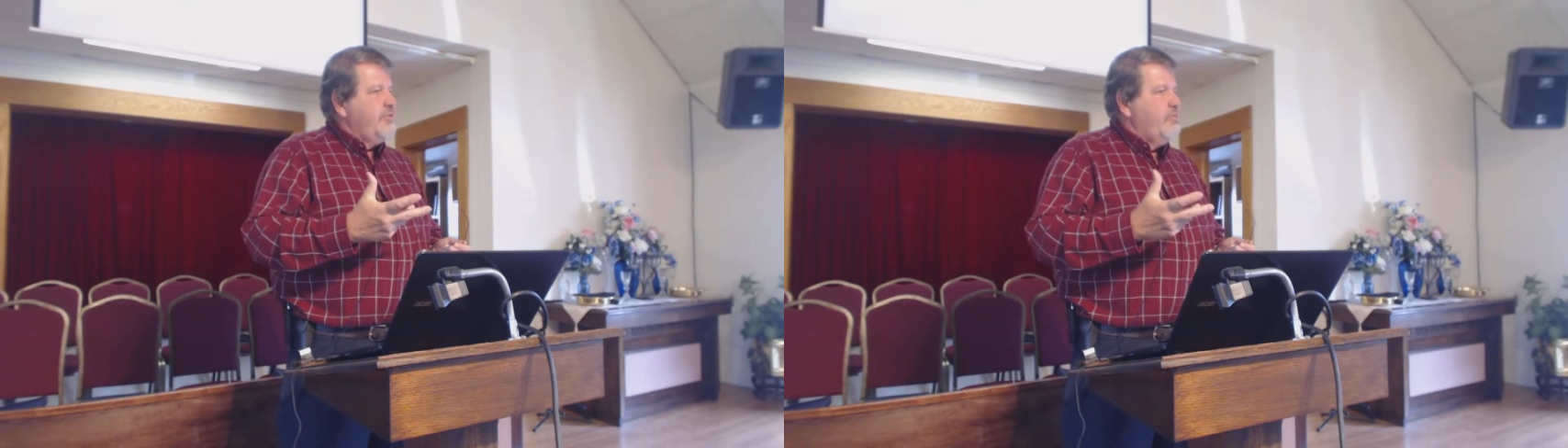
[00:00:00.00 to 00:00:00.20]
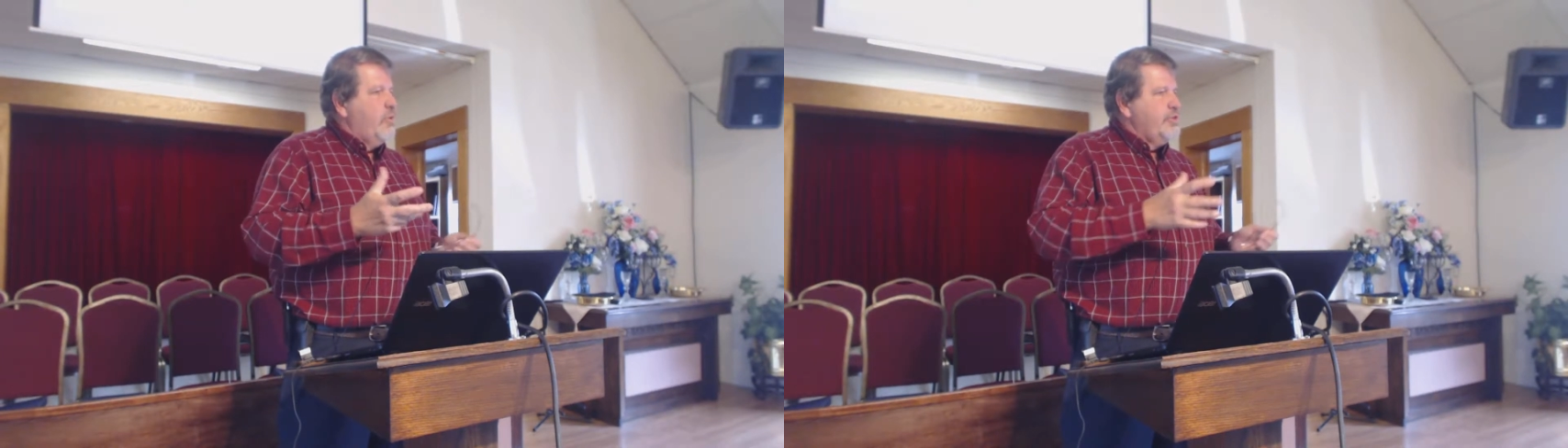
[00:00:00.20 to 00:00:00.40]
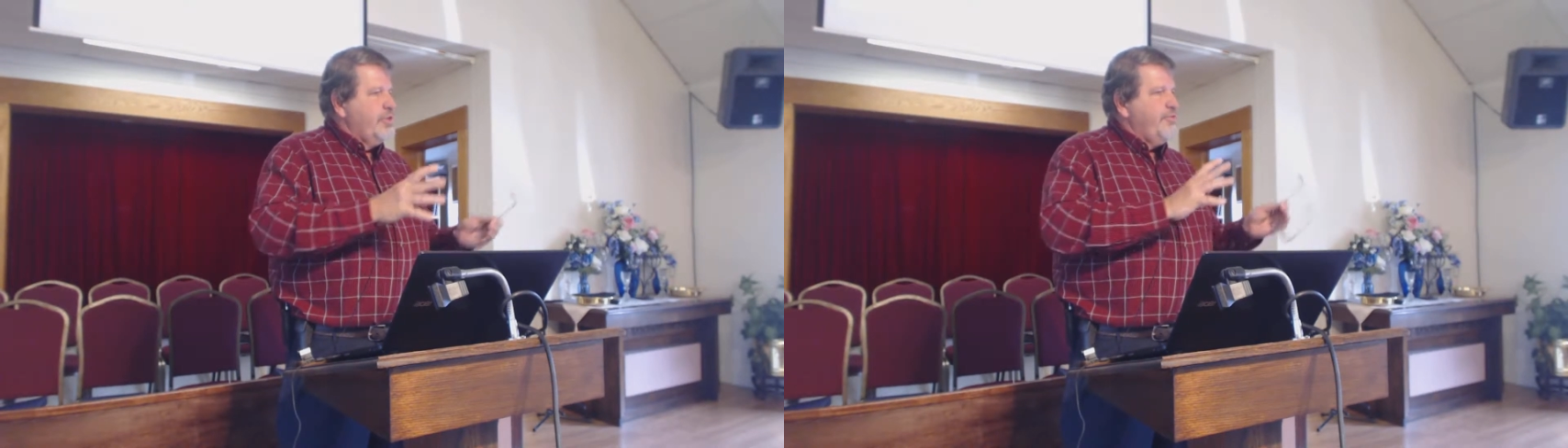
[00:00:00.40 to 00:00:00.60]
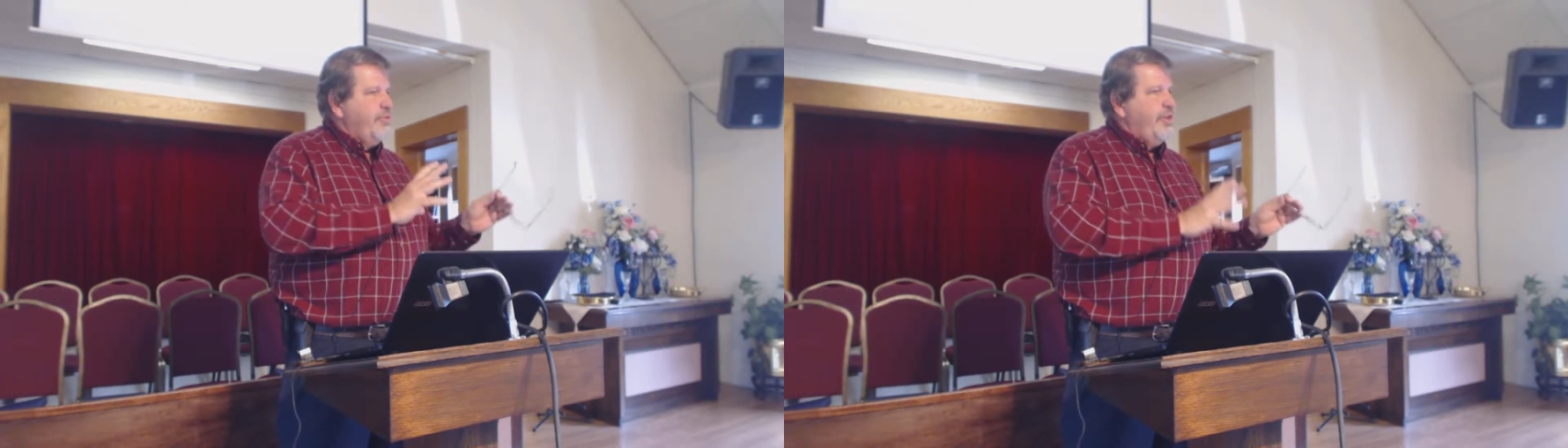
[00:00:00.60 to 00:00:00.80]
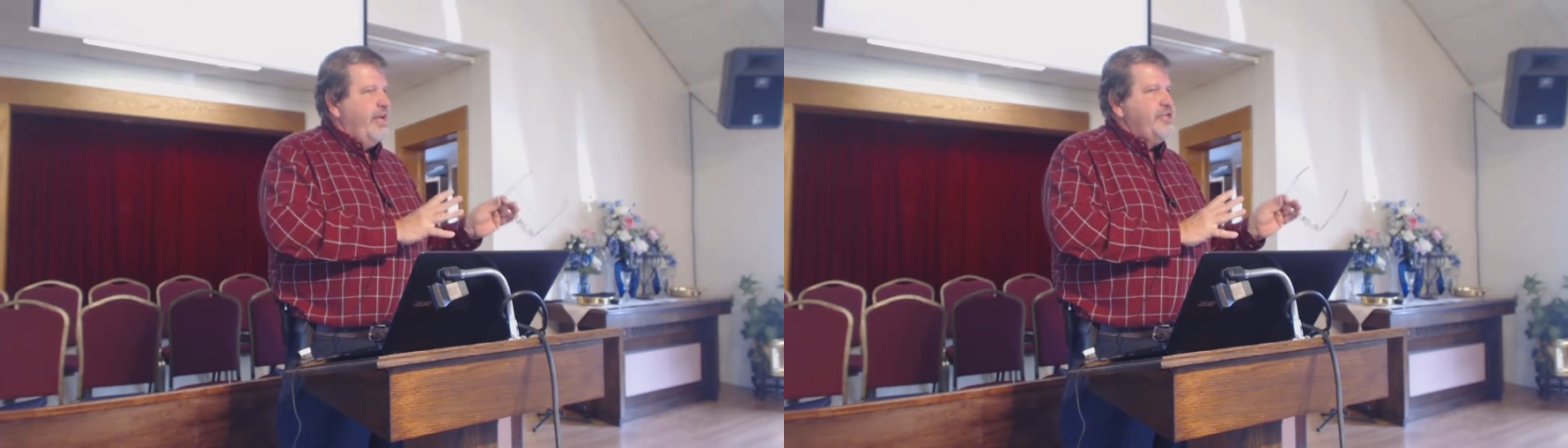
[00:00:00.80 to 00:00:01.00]
was more just
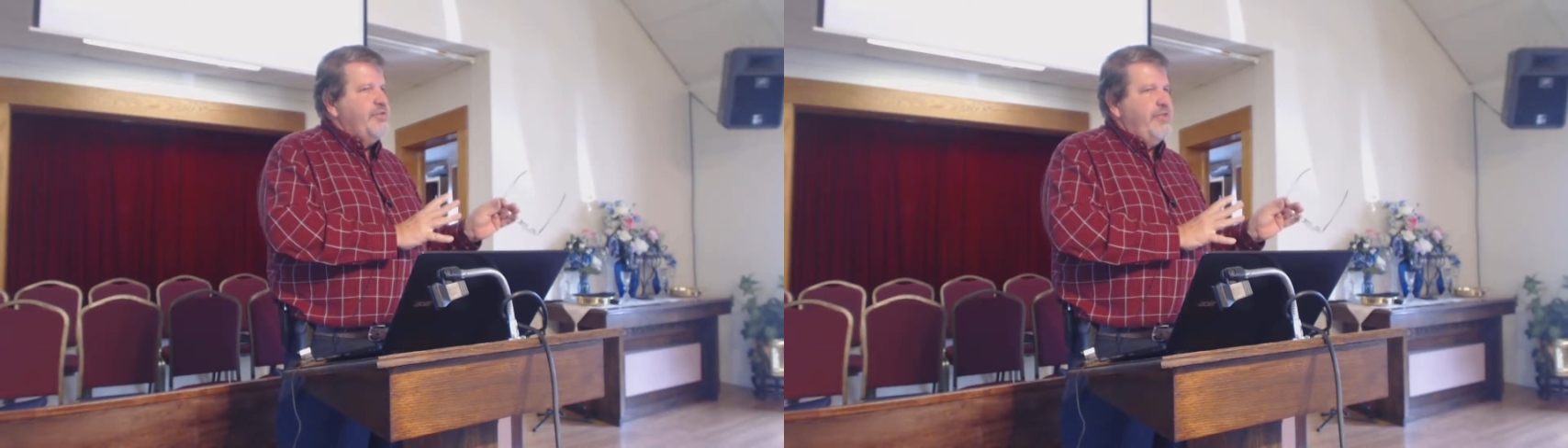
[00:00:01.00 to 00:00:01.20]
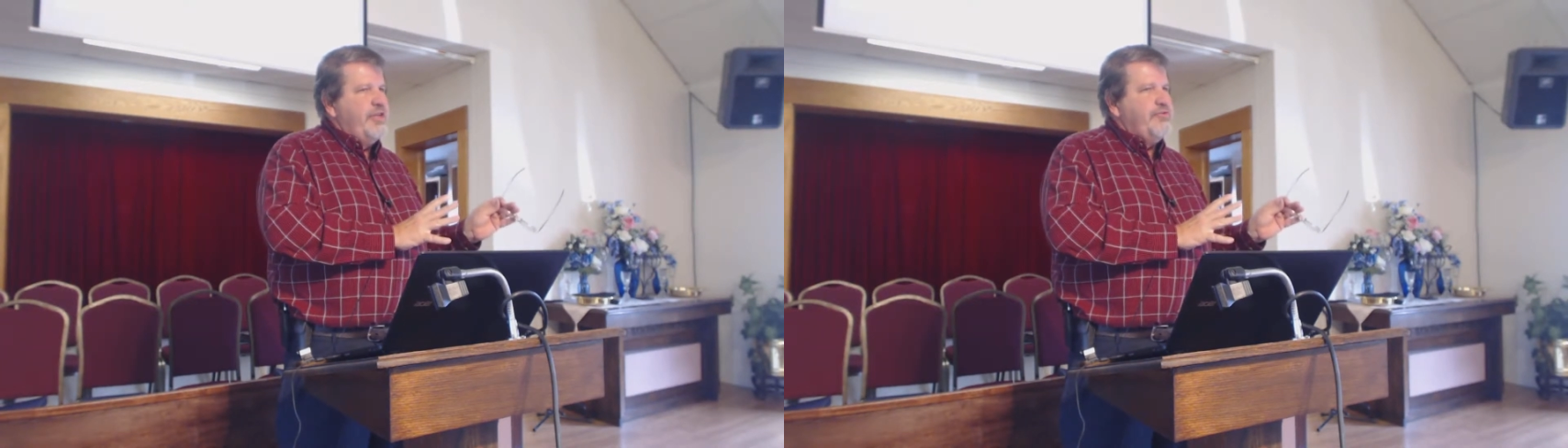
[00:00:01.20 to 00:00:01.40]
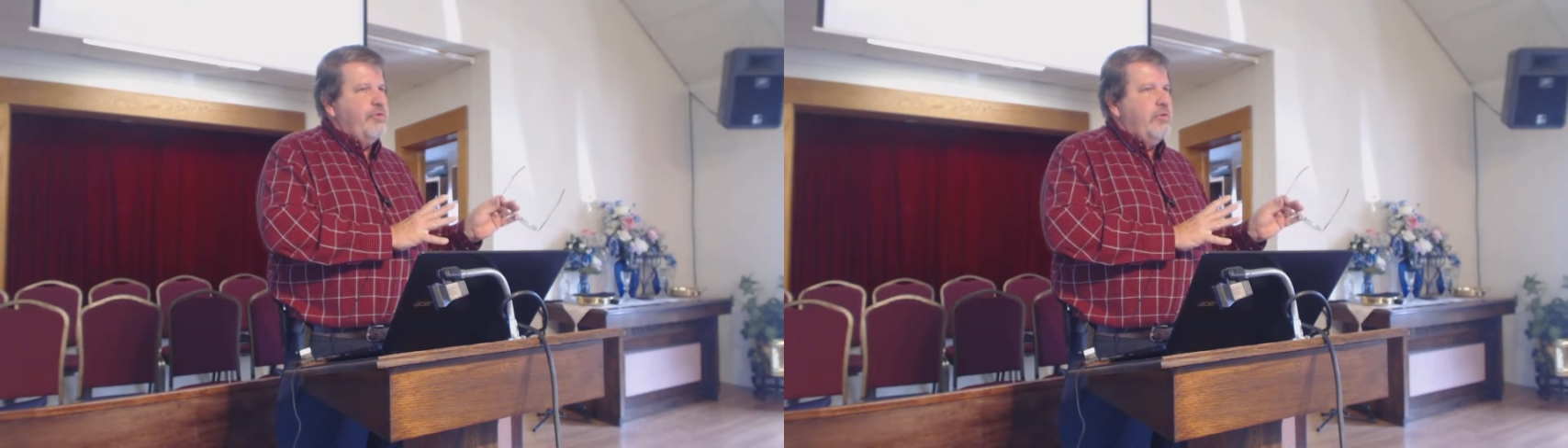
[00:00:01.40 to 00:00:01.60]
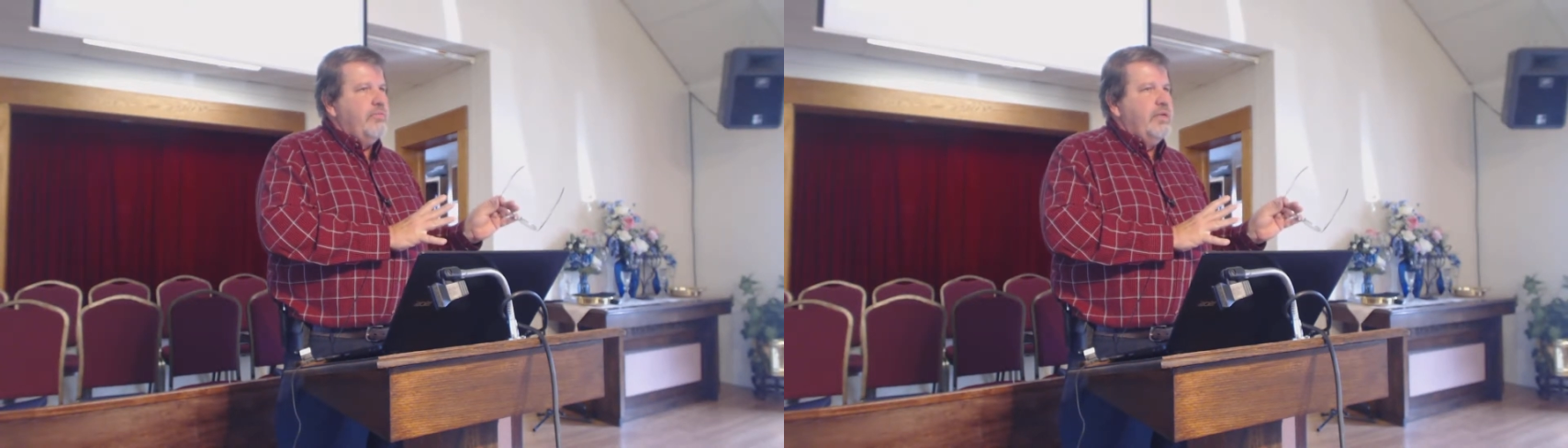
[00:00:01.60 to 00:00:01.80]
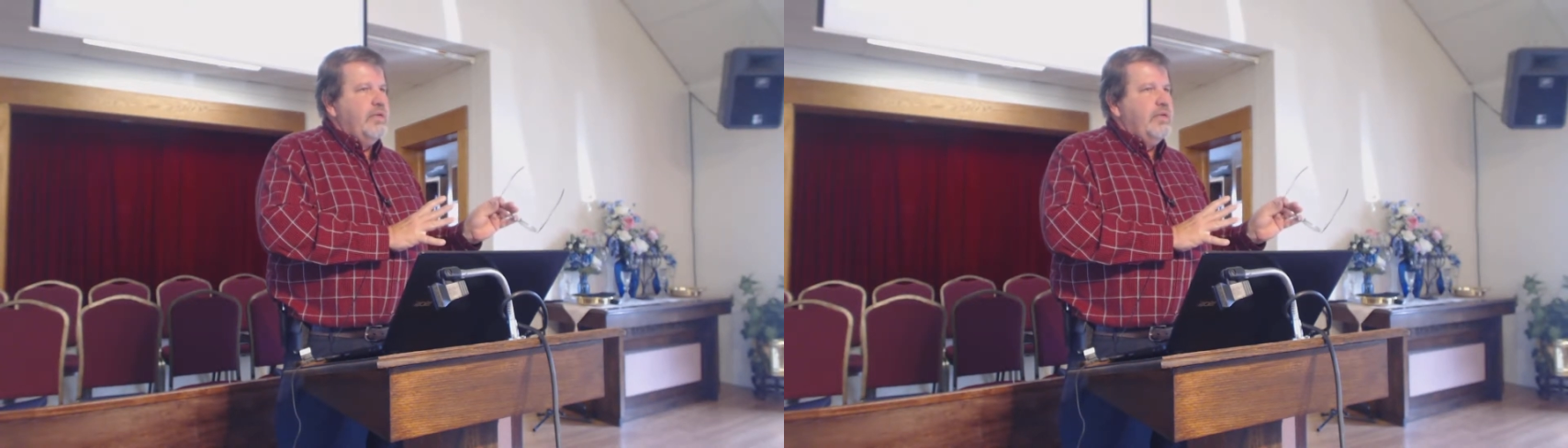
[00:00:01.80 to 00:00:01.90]
for the nation of Israel.